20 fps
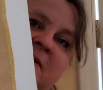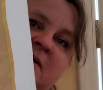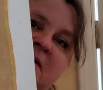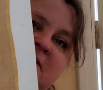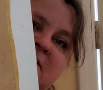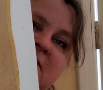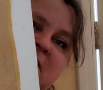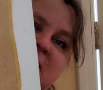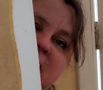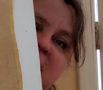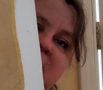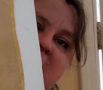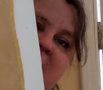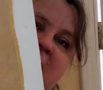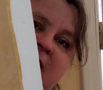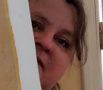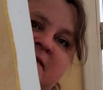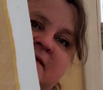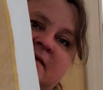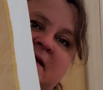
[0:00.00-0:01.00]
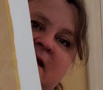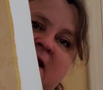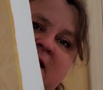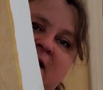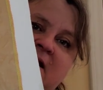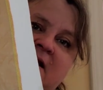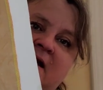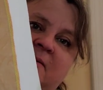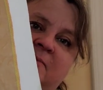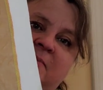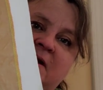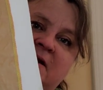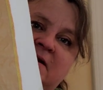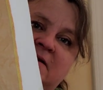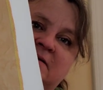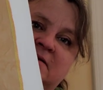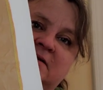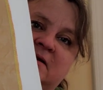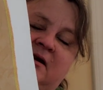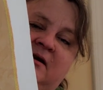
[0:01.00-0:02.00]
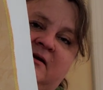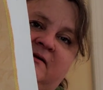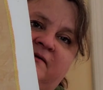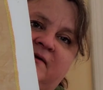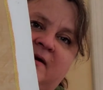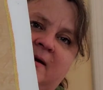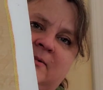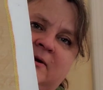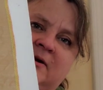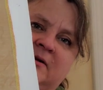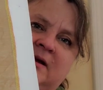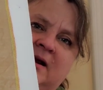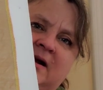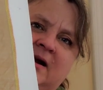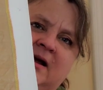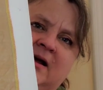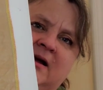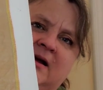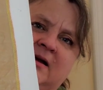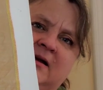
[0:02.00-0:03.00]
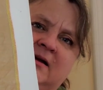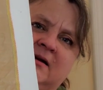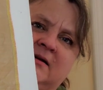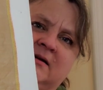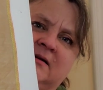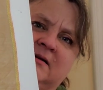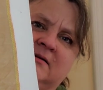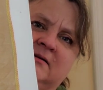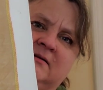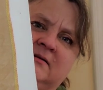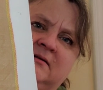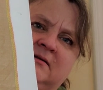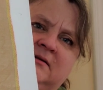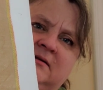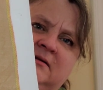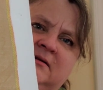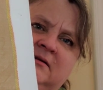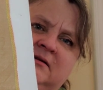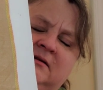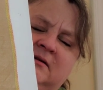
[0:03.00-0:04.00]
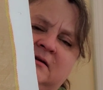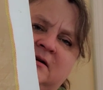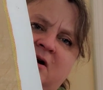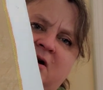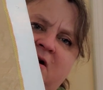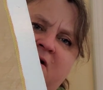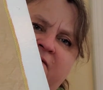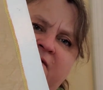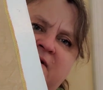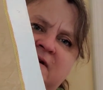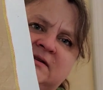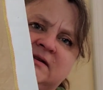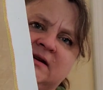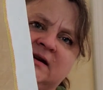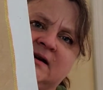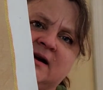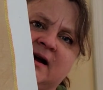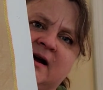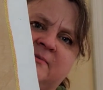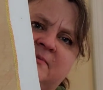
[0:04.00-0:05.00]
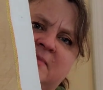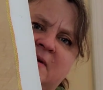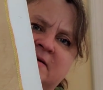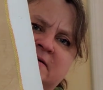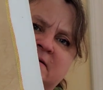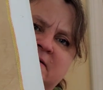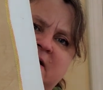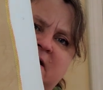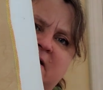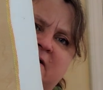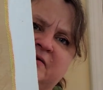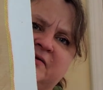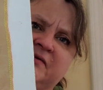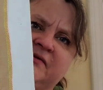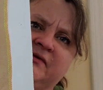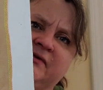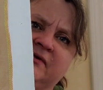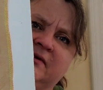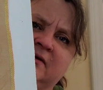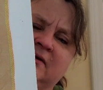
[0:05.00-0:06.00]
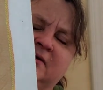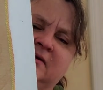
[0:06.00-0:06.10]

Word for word: But this is, I think, a piece of fabric that I coffee tea dyed myself.